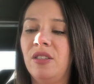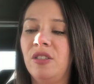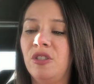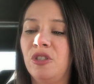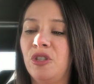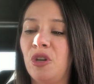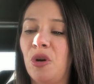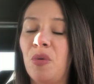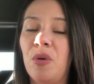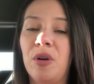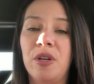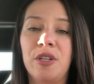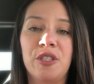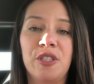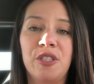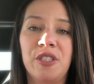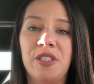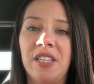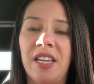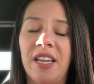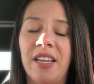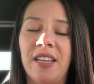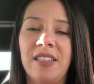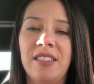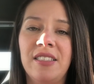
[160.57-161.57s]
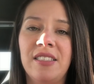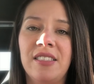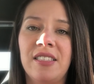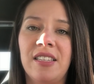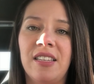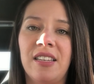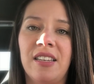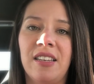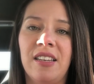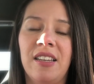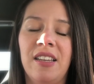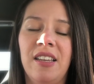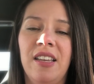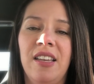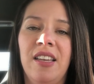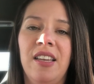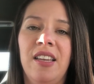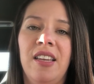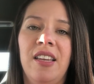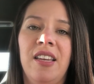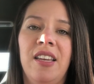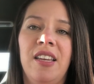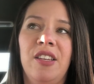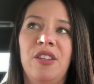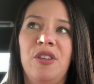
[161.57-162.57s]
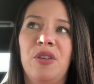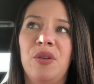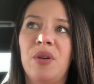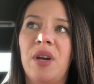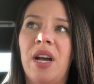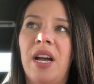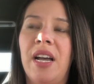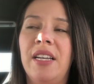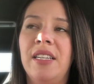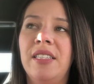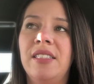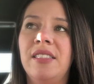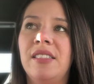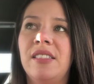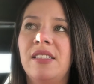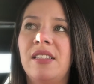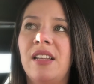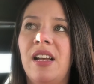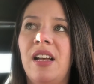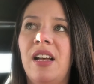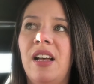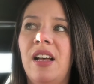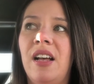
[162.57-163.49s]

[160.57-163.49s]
don't understand, and you guys